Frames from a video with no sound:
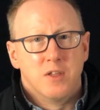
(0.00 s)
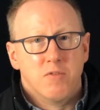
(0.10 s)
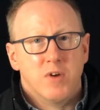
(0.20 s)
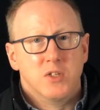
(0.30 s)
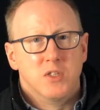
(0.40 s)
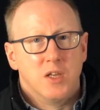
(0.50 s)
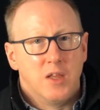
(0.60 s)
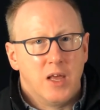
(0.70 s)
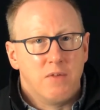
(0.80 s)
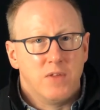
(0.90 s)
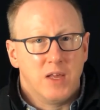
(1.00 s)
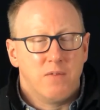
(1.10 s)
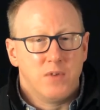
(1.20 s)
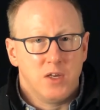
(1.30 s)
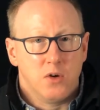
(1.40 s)
the rest of the life of
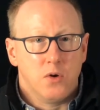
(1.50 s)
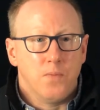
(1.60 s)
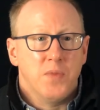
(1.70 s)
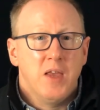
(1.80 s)
that vehicle.